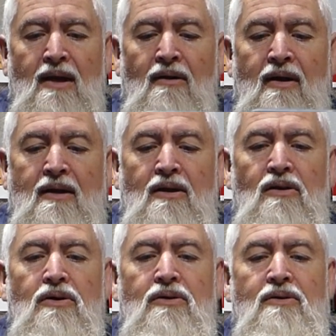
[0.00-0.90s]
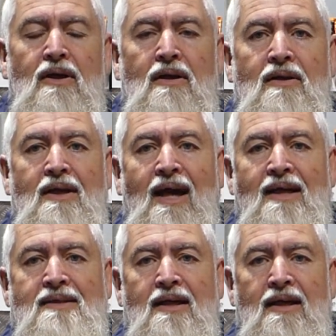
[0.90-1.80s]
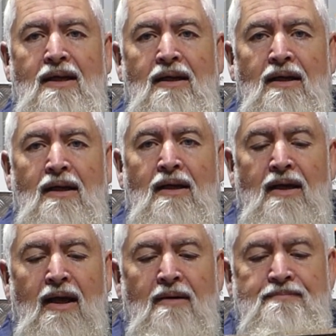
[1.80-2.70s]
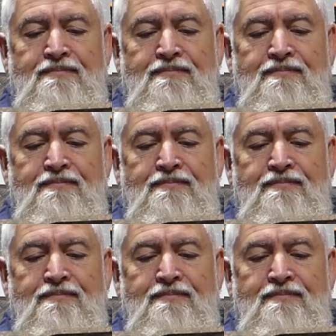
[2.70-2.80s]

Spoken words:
I glued the gasket in. Now,